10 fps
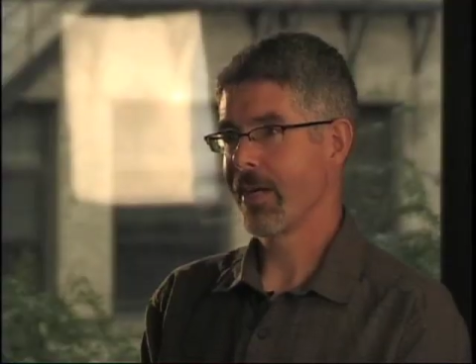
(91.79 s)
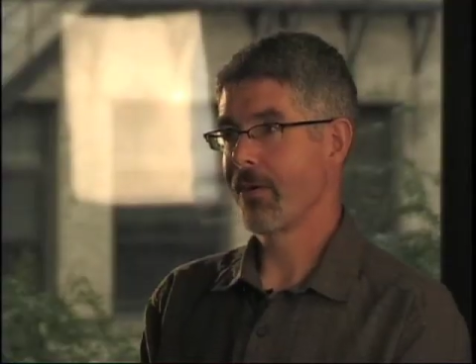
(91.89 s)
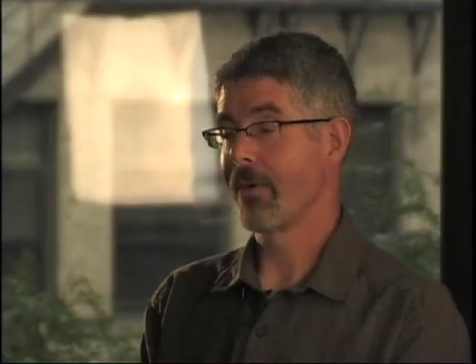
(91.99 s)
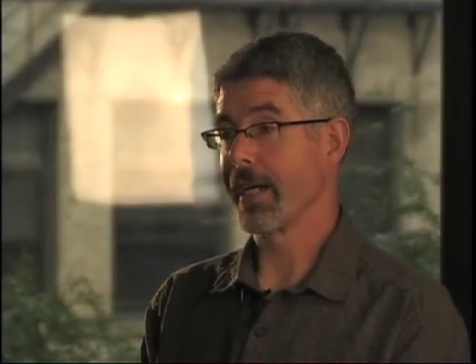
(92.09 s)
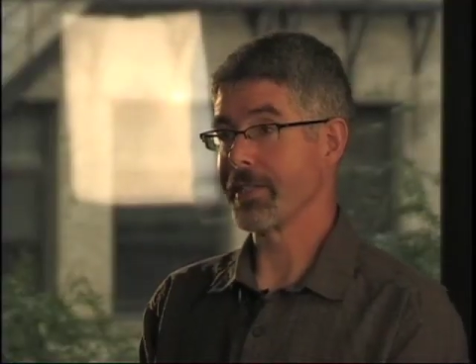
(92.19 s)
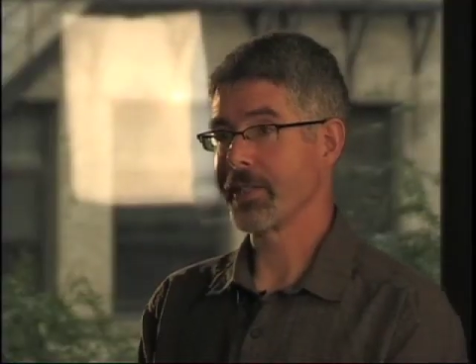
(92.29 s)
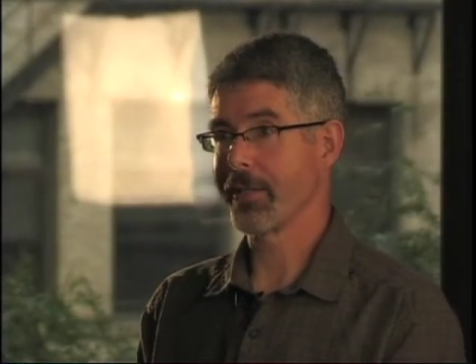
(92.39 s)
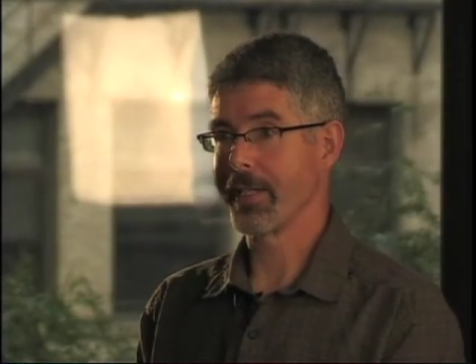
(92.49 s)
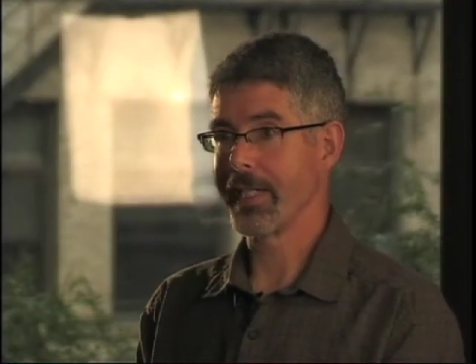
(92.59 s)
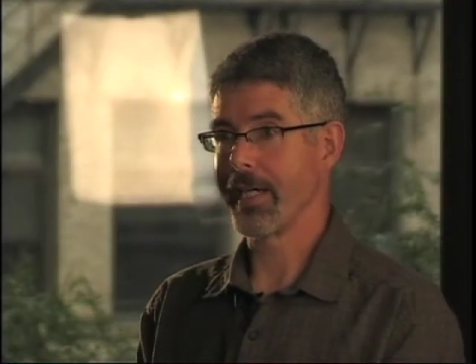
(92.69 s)
Right,
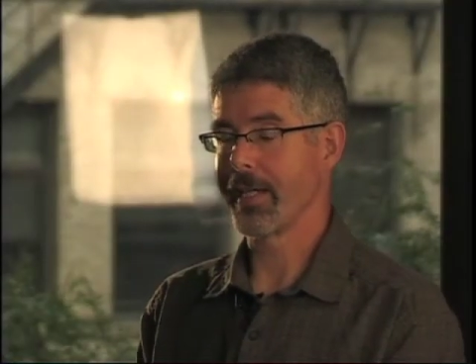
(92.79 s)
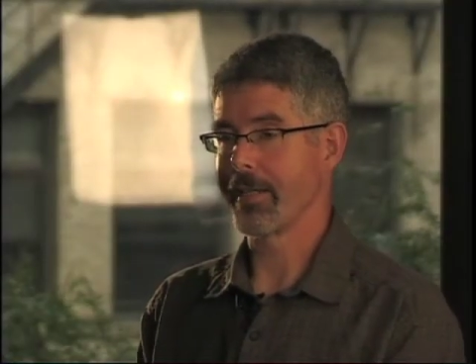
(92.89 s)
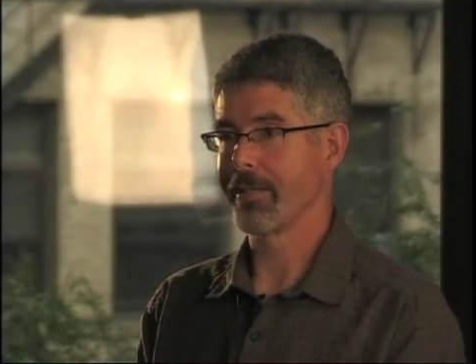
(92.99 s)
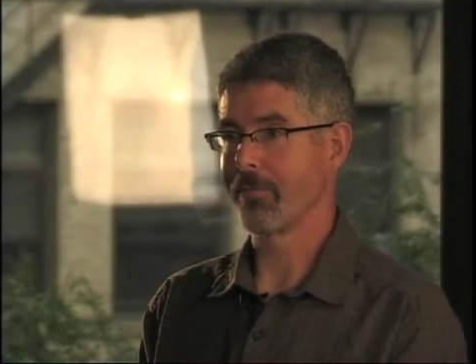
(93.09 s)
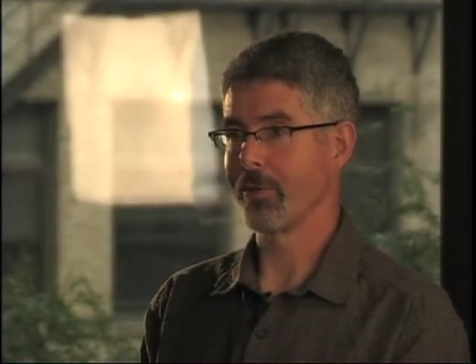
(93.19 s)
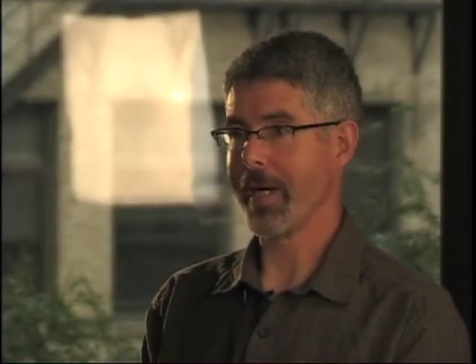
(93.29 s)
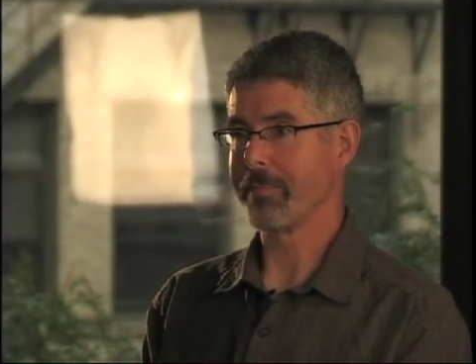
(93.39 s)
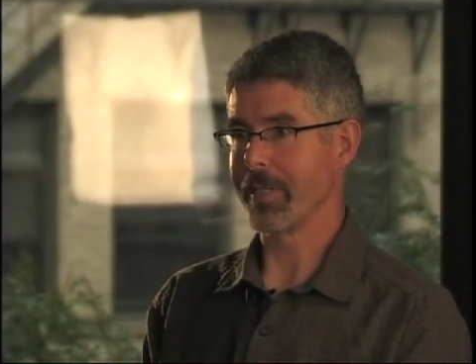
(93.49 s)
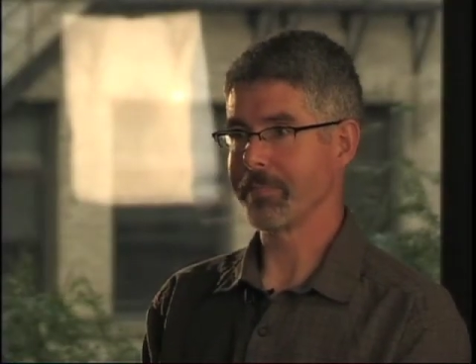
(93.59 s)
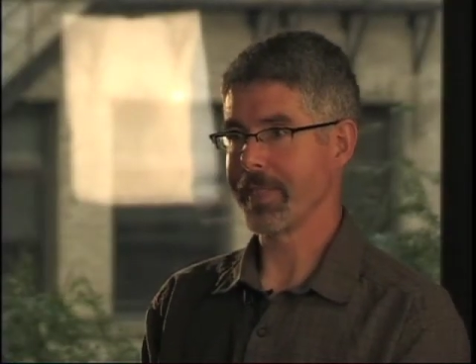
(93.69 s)
so the
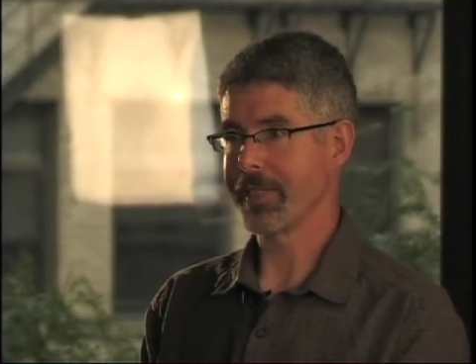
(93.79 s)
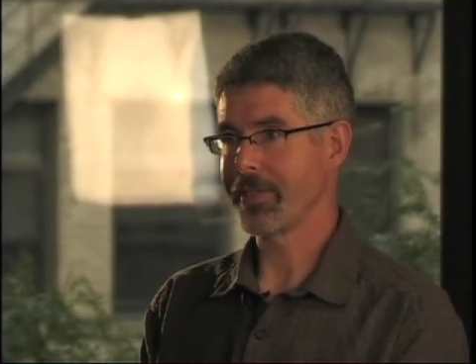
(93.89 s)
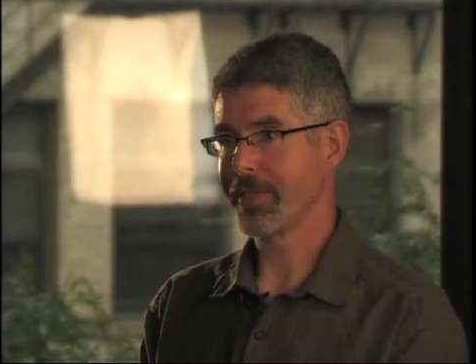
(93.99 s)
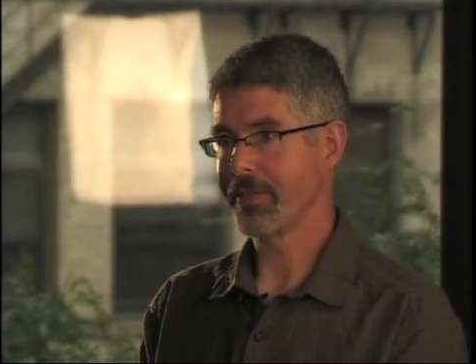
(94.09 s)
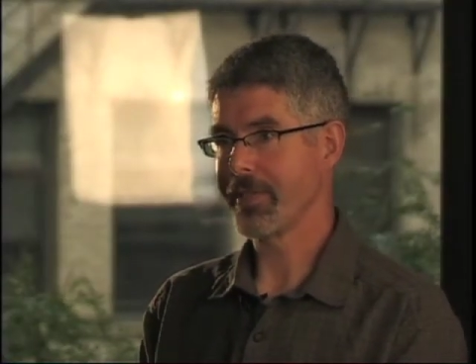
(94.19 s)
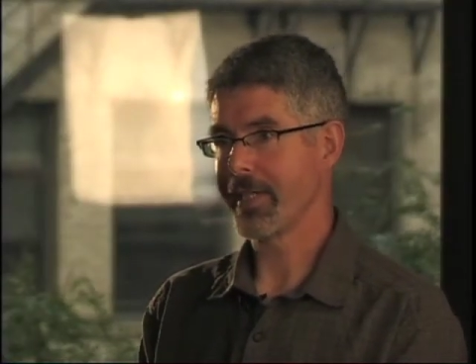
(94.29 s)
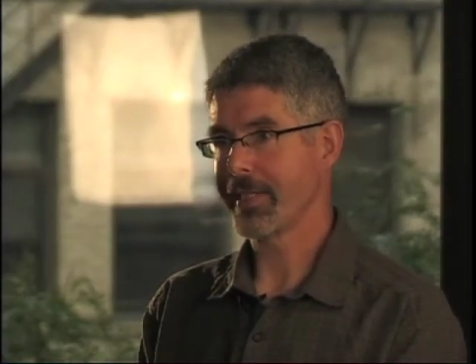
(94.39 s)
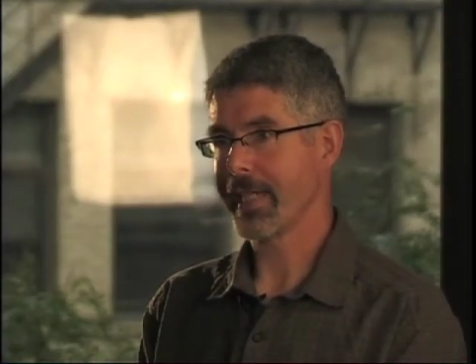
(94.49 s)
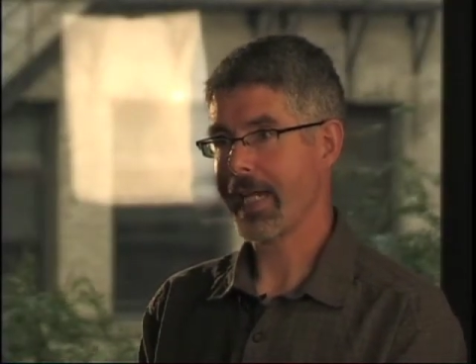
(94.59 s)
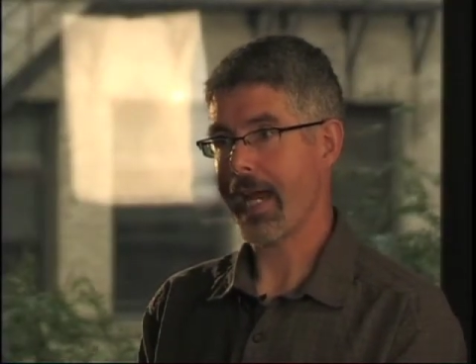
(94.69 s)
robot bumped into
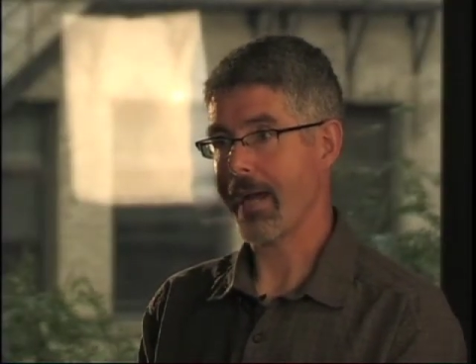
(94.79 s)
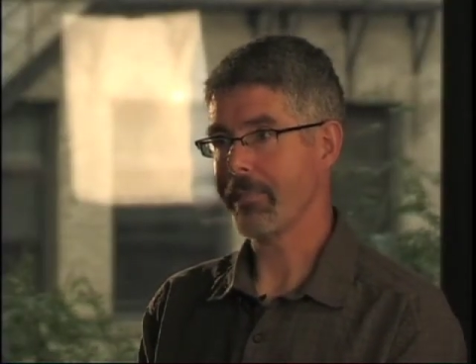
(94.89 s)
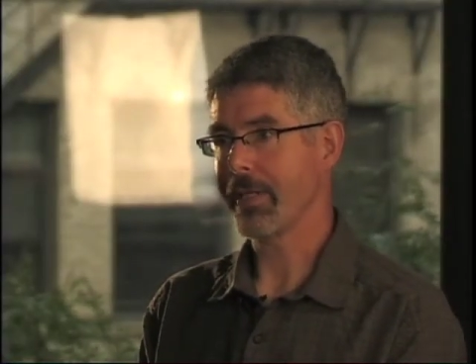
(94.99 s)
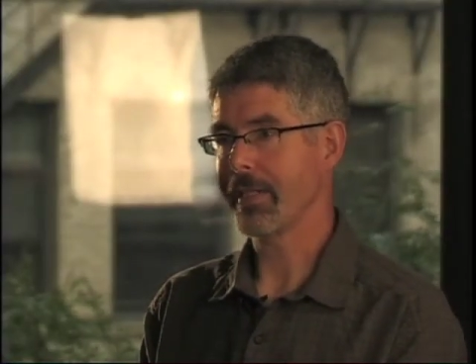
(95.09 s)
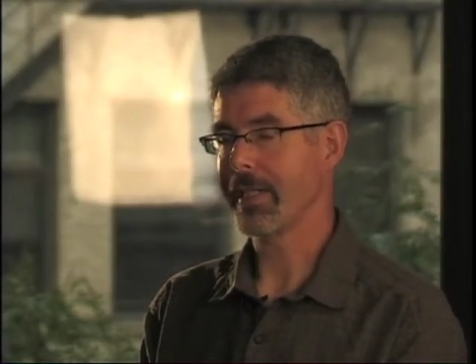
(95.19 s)
the cap,